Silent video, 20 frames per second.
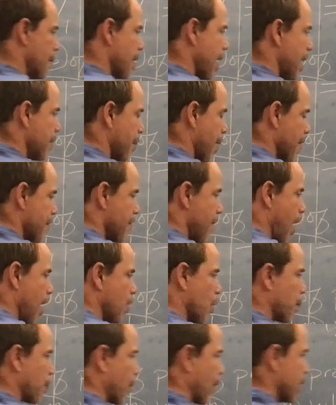And my
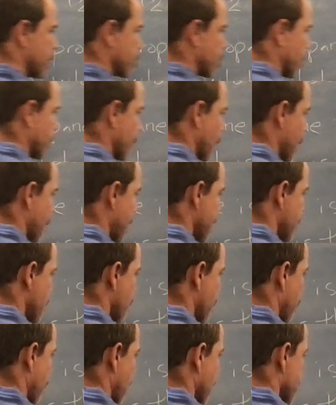final pressure, or my
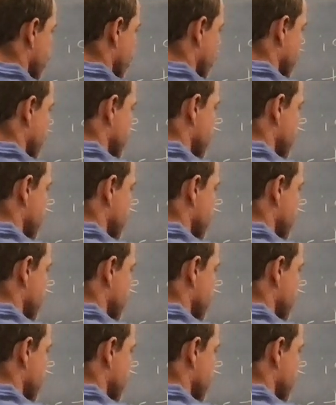new pressure,